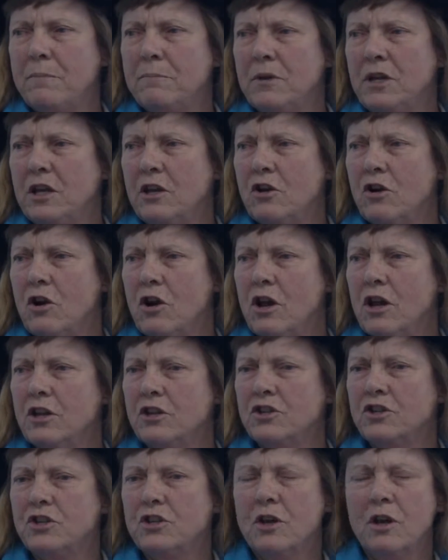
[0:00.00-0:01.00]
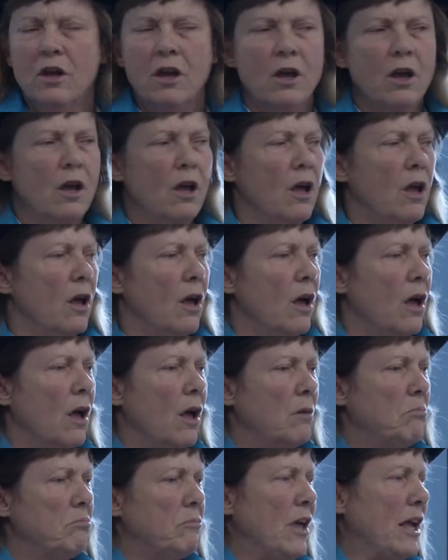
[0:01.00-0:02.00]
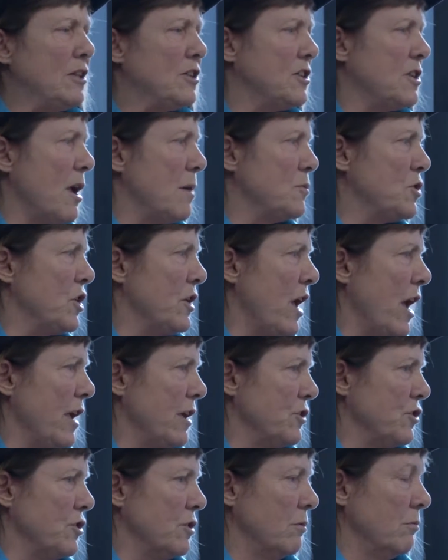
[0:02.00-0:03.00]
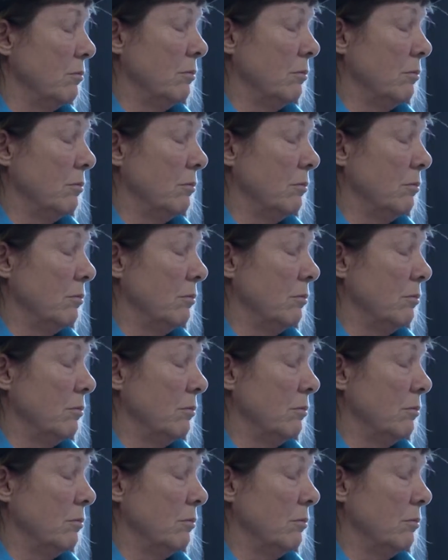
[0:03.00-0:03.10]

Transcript: because that's subsidized.